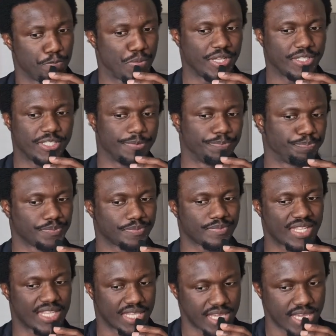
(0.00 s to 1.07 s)
but
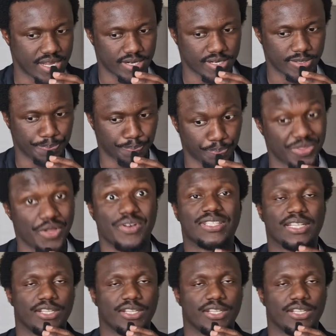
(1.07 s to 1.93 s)
here they were